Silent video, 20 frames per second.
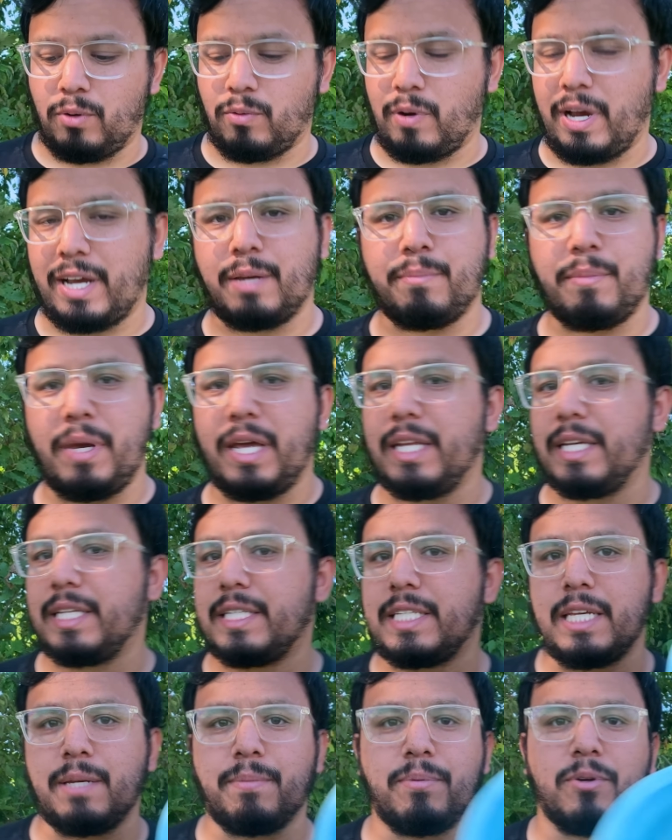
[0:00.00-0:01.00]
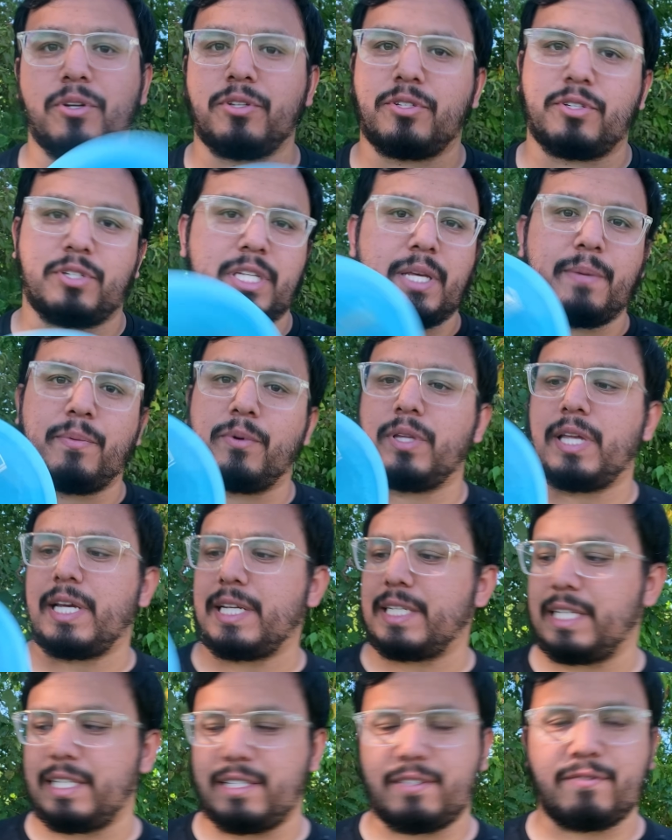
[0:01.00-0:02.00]
recommending Teebirds or Teebird-like
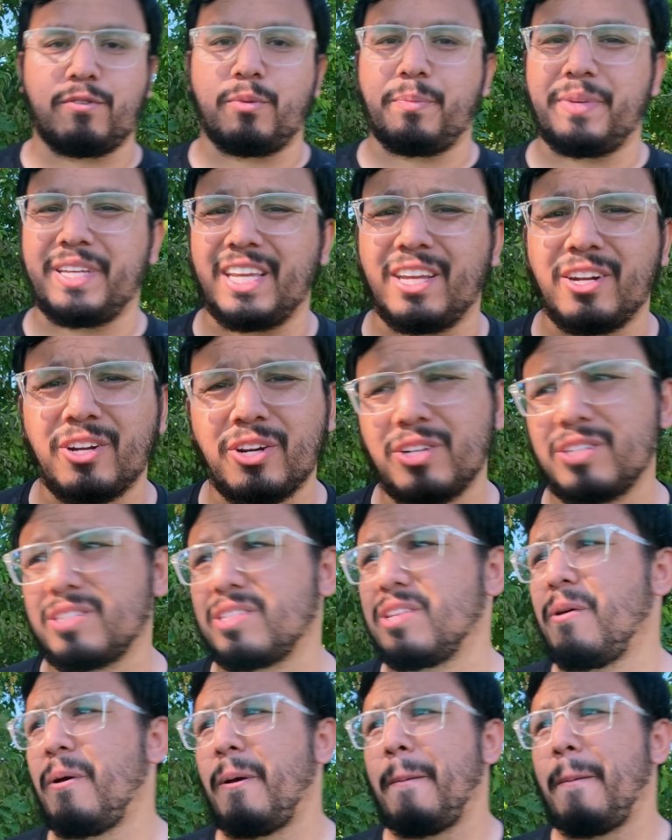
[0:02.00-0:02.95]
discs for beginners.